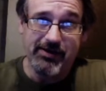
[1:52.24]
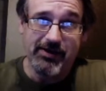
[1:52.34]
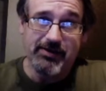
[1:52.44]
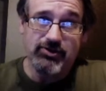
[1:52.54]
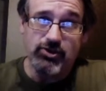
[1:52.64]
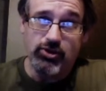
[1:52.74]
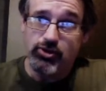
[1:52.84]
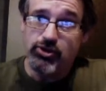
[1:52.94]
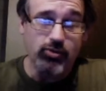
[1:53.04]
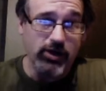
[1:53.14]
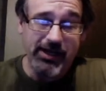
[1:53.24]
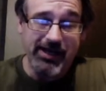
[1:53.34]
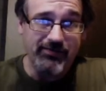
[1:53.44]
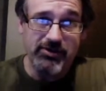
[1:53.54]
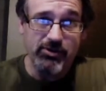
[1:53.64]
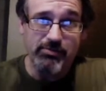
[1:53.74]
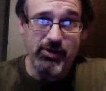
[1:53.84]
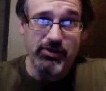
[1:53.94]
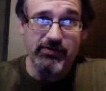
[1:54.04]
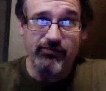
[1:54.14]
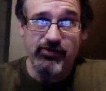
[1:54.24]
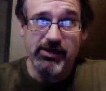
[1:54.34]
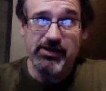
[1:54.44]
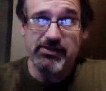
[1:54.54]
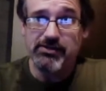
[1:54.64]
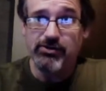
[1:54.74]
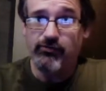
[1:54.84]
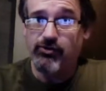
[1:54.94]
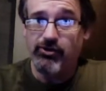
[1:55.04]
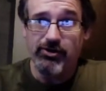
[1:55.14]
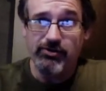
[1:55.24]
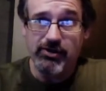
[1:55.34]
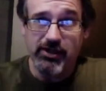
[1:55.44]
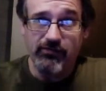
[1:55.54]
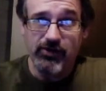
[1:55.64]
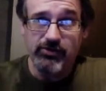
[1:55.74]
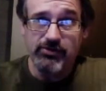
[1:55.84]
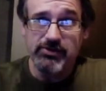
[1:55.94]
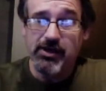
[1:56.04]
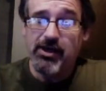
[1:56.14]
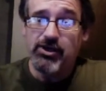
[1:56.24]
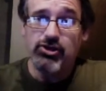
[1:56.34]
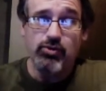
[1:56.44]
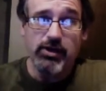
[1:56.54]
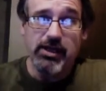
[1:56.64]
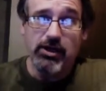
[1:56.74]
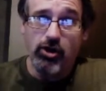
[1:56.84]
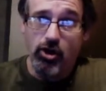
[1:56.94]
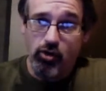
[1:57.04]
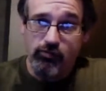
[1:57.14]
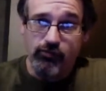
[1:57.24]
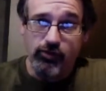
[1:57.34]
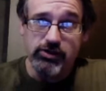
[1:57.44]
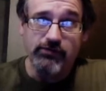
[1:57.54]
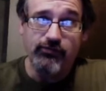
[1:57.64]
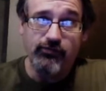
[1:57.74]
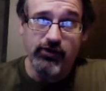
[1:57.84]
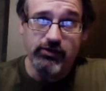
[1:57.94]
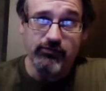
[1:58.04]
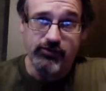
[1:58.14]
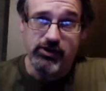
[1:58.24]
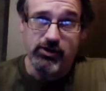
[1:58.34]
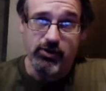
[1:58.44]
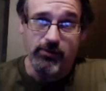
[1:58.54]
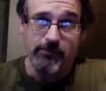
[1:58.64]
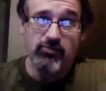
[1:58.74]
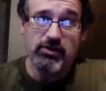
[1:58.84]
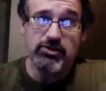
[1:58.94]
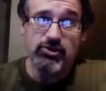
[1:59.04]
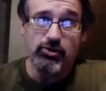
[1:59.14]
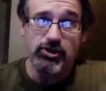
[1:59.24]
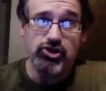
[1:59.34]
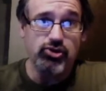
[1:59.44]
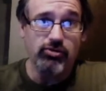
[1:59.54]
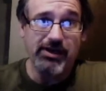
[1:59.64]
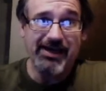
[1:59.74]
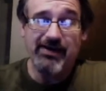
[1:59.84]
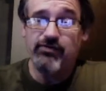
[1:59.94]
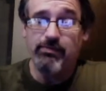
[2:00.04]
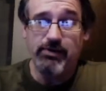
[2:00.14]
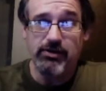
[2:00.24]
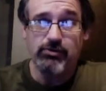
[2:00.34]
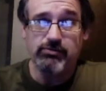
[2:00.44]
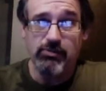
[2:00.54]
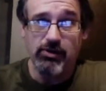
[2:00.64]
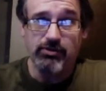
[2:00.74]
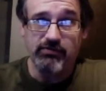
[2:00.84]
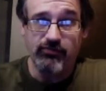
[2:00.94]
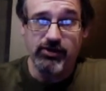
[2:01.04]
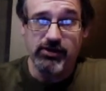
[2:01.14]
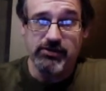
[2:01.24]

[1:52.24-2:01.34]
So you don't want to have to deal with monthly fees. So if you're already on Clickfunnels, you want to get over to Funnelvio so that you don't have to pay those monthly fees.